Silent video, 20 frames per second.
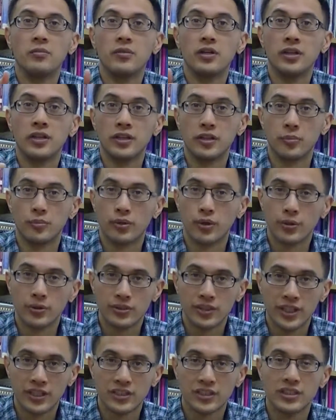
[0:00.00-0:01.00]
in the
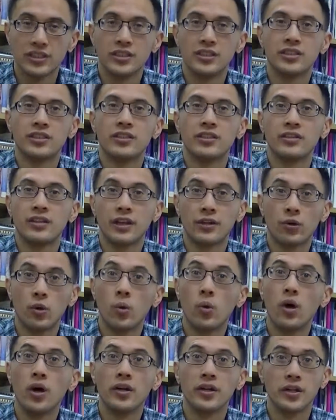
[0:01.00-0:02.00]
processes that
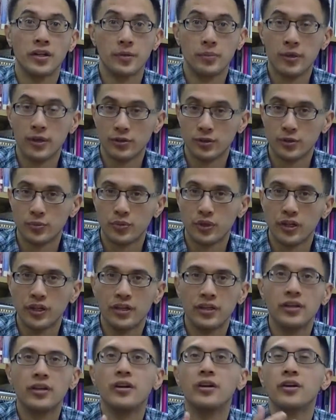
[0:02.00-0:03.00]
go on in a mouse
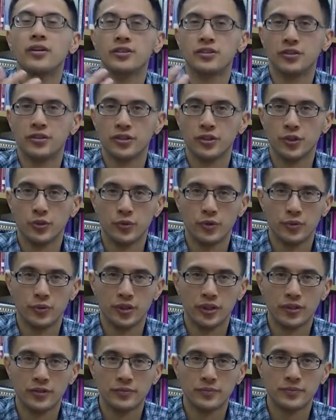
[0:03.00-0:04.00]
brain and also in a human
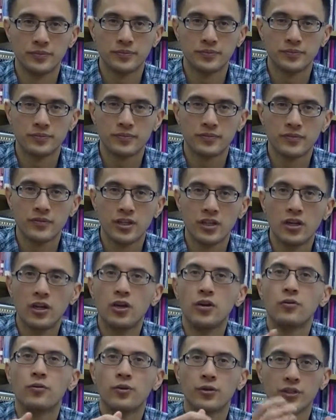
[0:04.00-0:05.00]
brain.
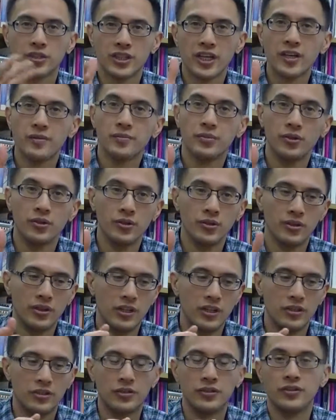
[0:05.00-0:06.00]
For example,
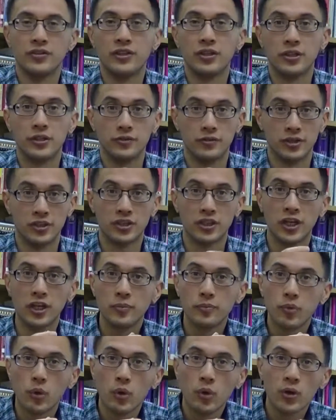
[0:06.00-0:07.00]
you can think of a
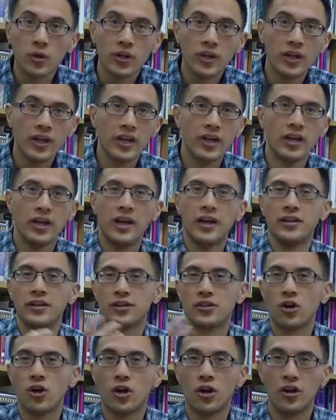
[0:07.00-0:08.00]
skateboard and a
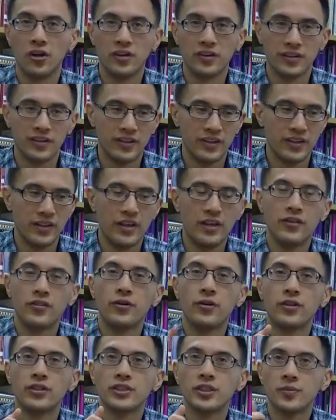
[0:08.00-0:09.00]
car.
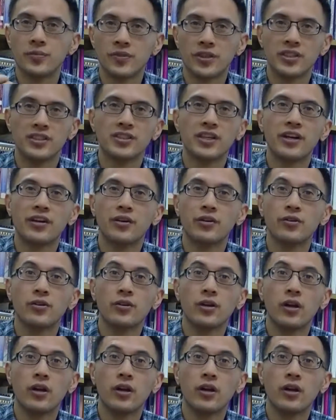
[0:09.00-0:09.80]
There are some things that are